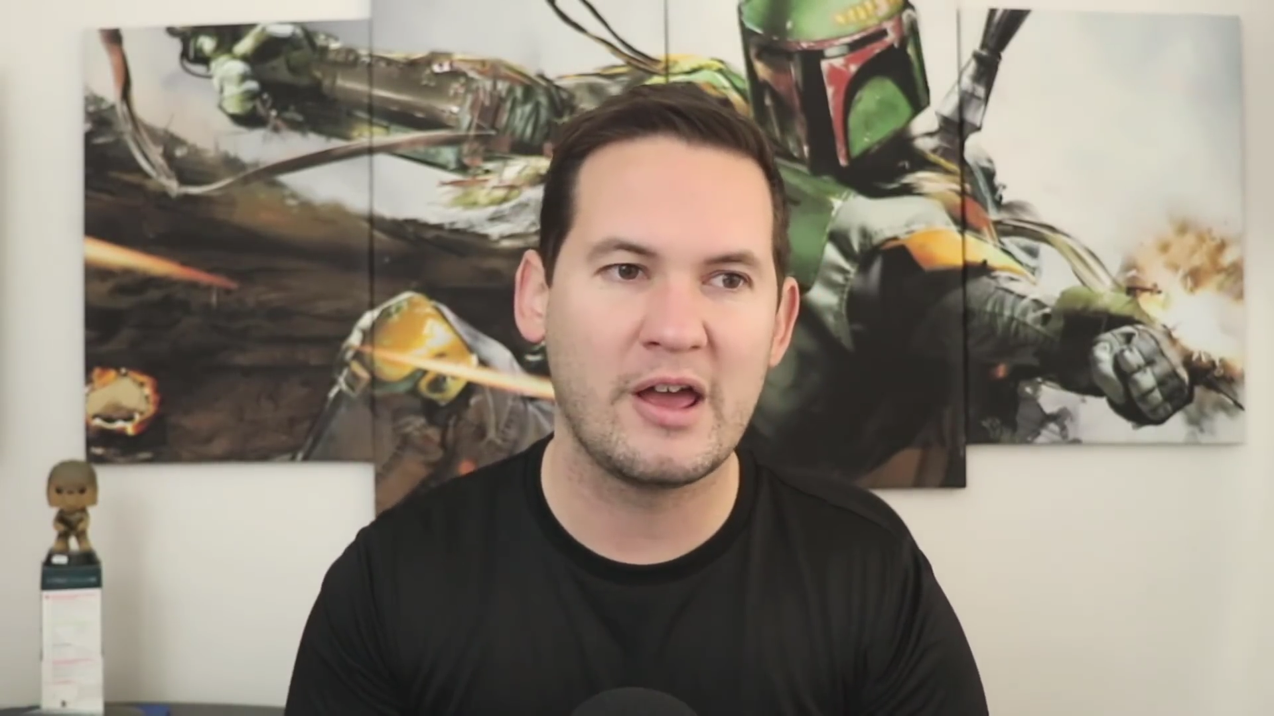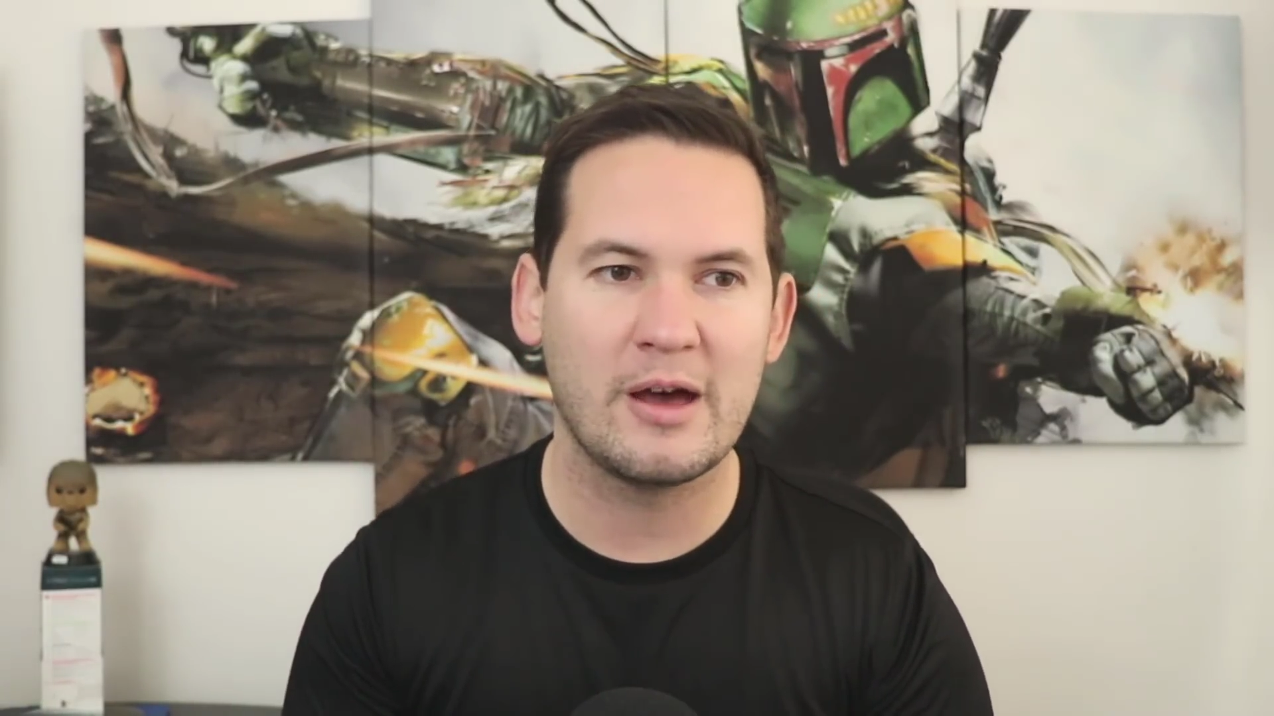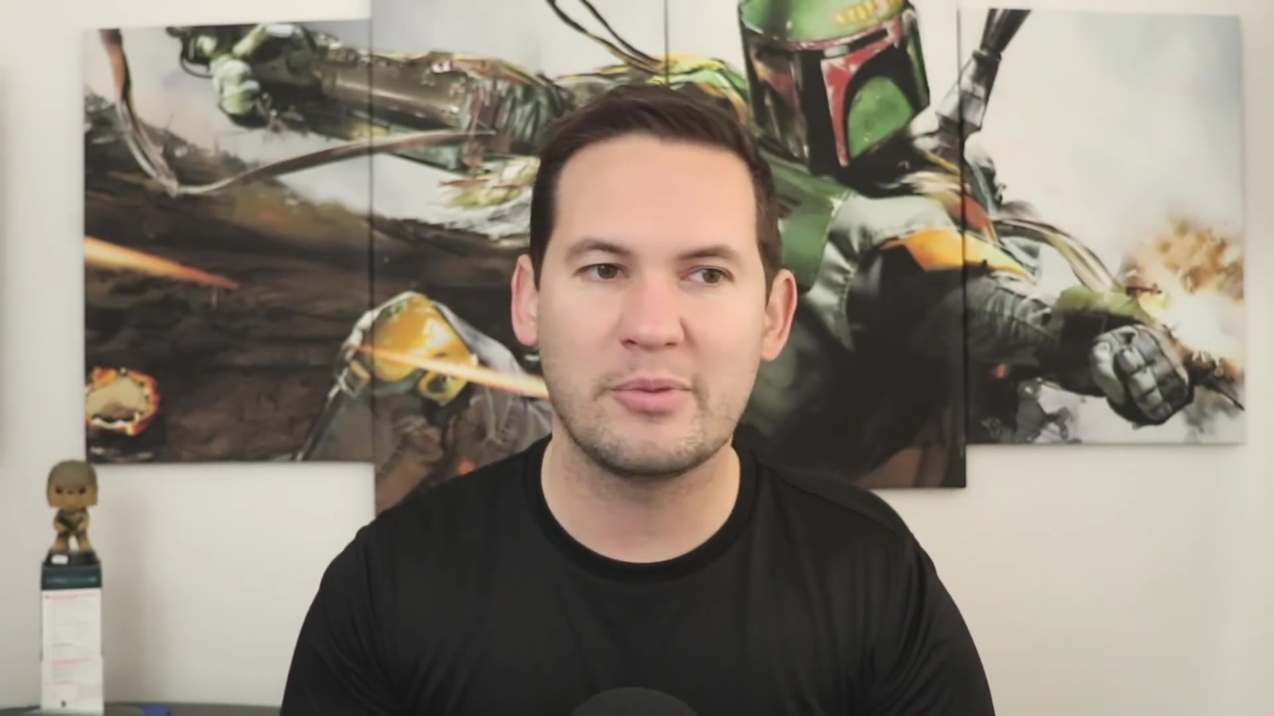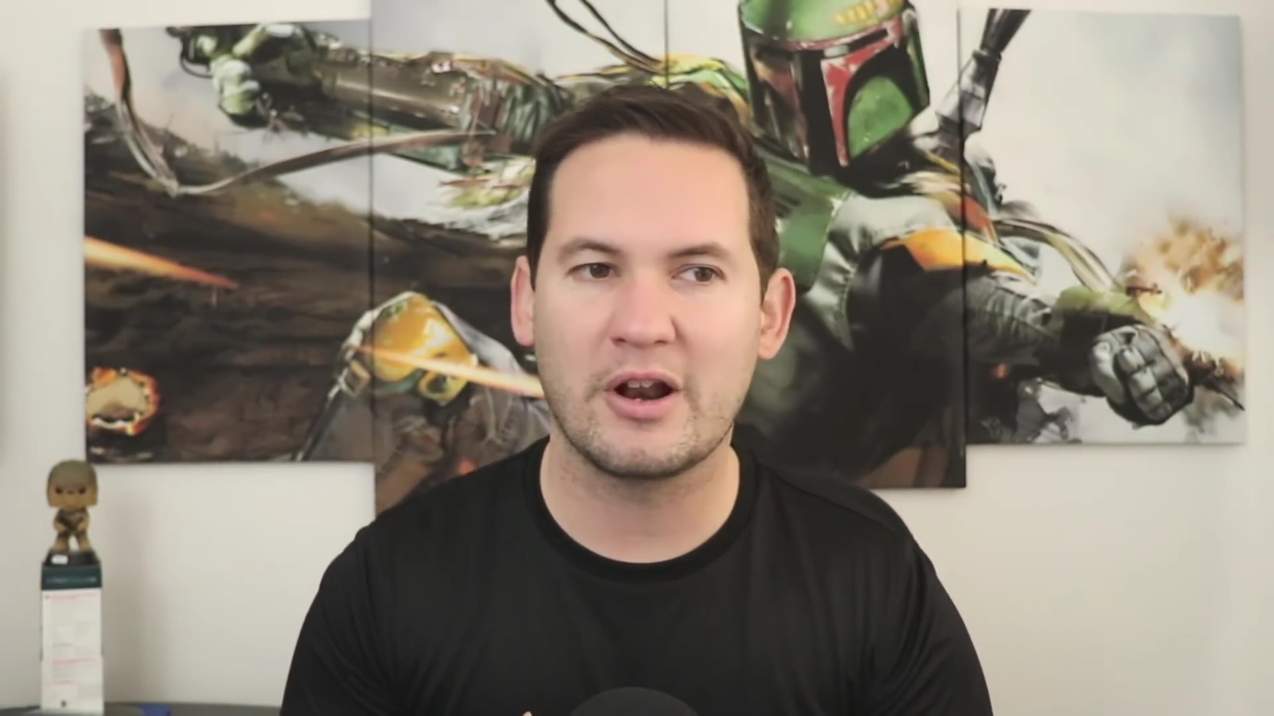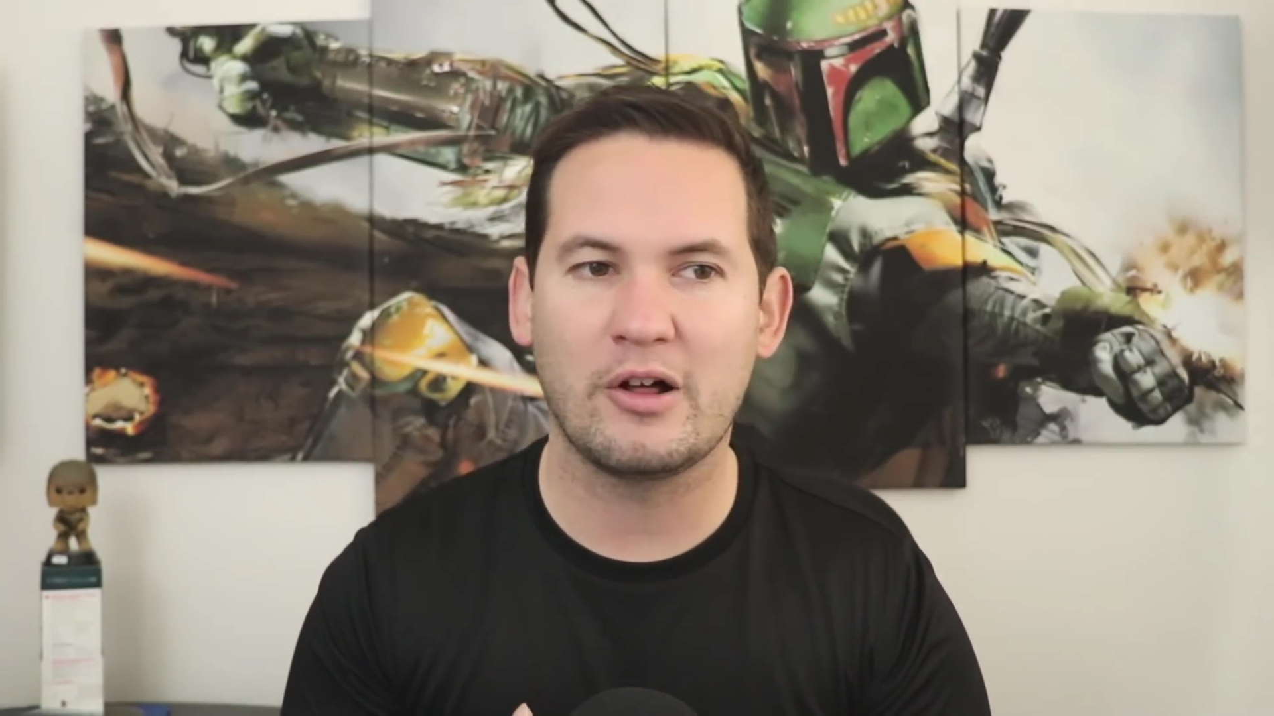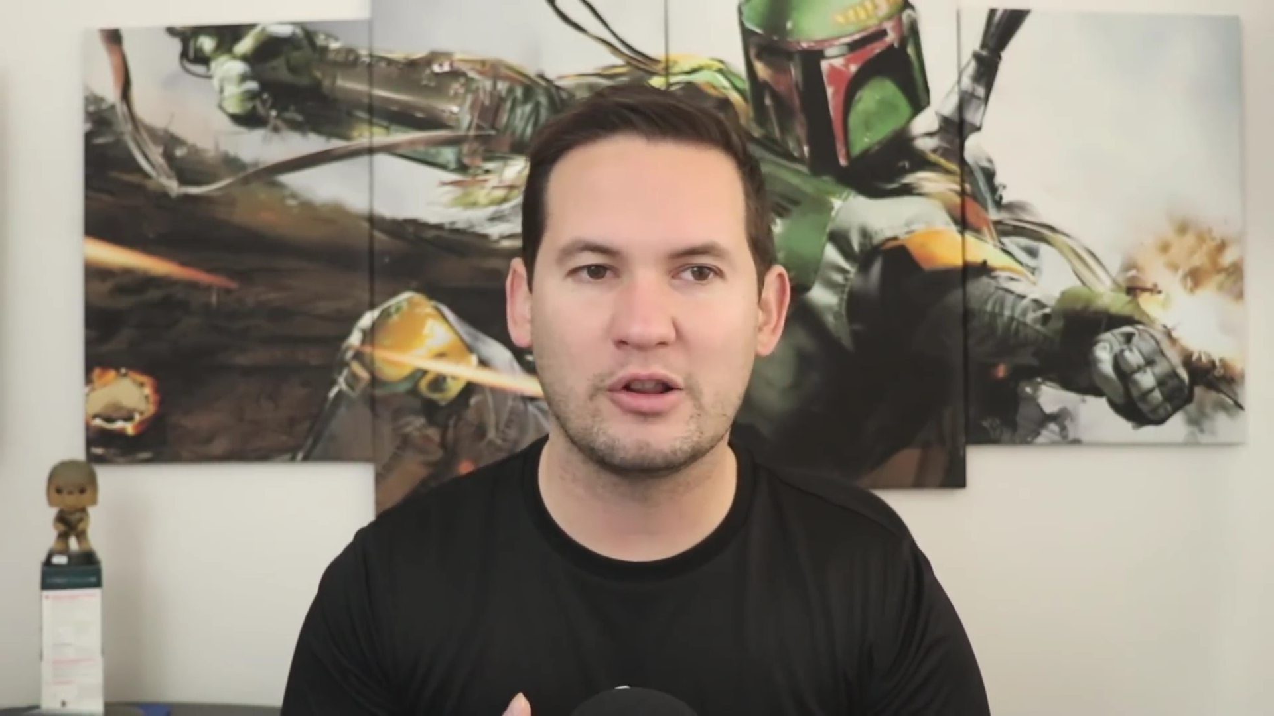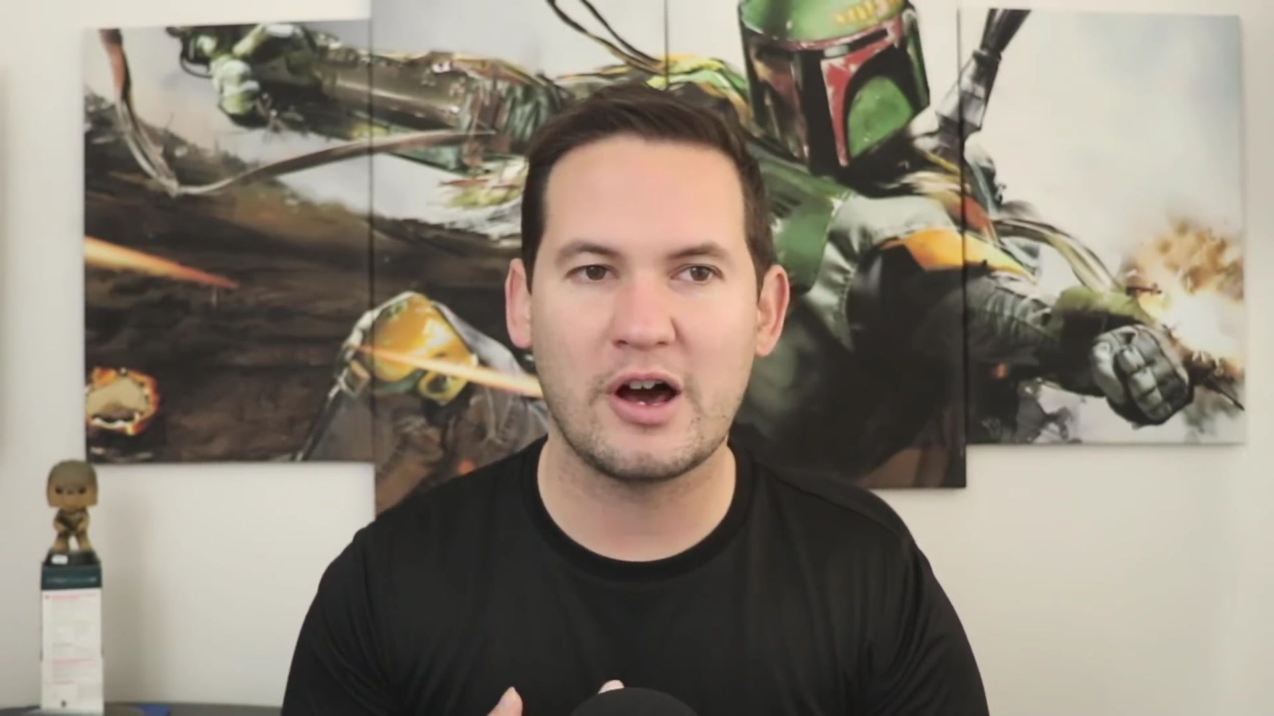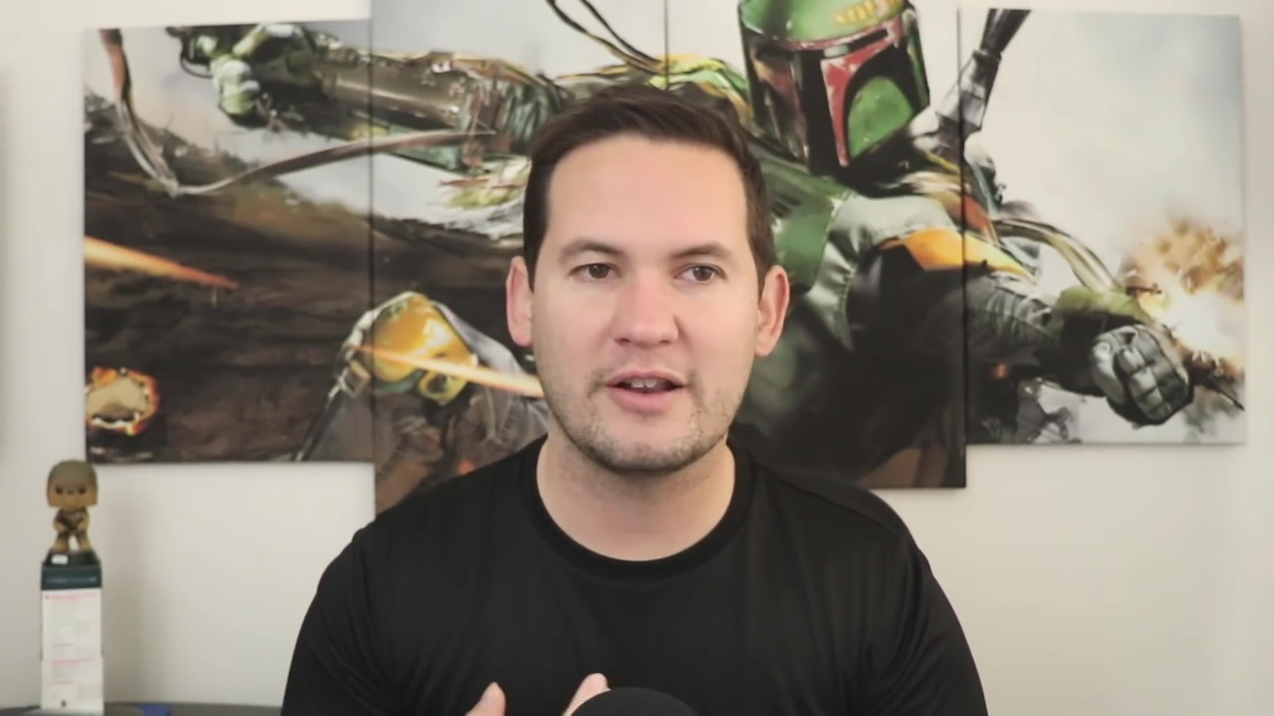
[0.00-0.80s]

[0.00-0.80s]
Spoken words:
but a lot